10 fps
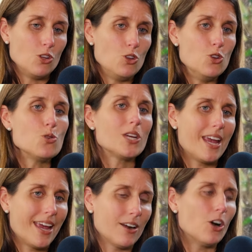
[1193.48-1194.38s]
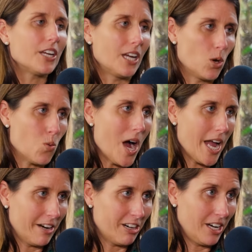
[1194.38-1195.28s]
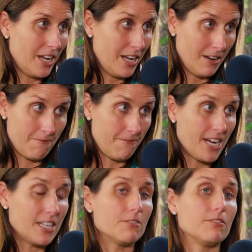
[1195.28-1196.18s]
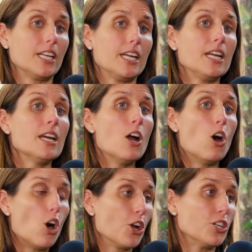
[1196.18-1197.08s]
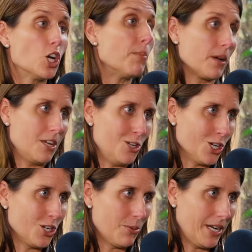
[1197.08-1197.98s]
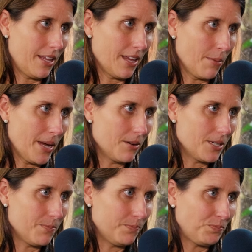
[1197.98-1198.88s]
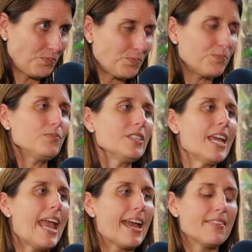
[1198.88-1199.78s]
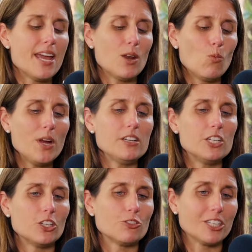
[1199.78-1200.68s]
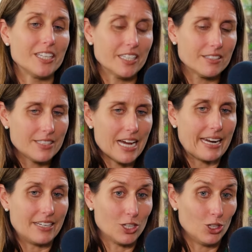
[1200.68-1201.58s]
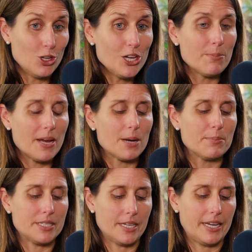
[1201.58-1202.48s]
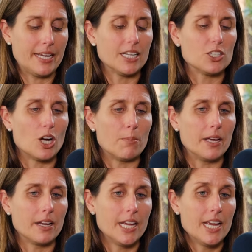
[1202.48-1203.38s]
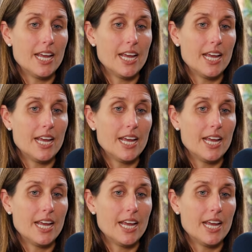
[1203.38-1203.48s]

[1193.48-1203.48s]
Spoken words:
you cannot inquire effectively on a topic that you don't know anything about. And that when children are just starting to learn about a particular topic,